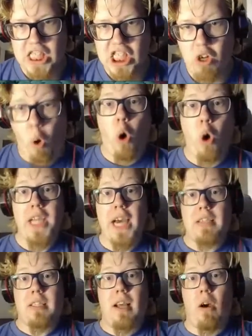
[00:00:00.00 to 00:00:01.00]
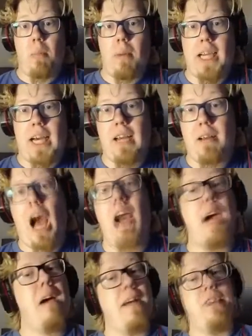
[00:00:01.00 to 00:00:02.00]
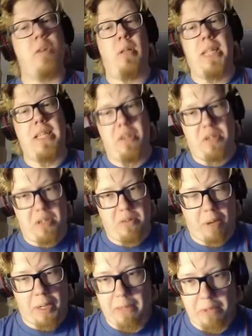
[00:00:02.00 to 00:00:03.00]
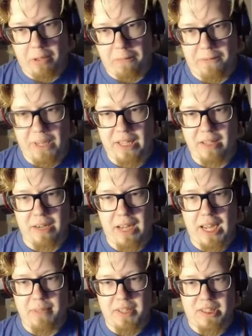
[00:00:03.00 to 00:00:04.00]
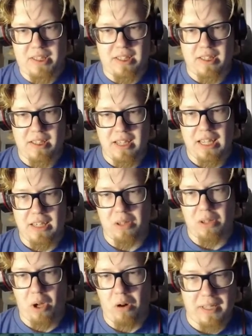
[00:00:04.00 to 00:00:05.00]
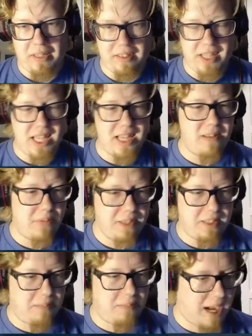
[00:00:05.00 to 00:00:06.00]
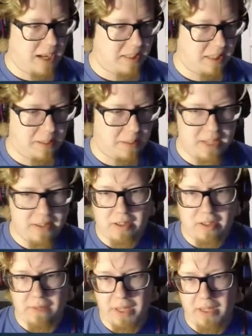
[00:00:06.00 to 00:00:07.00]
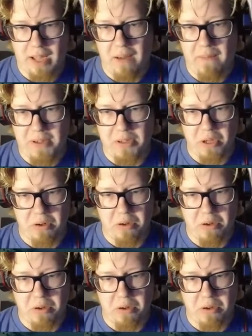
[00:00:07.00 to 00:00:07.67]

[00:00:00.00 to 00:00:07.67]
Oh, yes! Oh my god, I avenge your legion, do whatever your thing name is. I don't know, but I did manage to avenge you.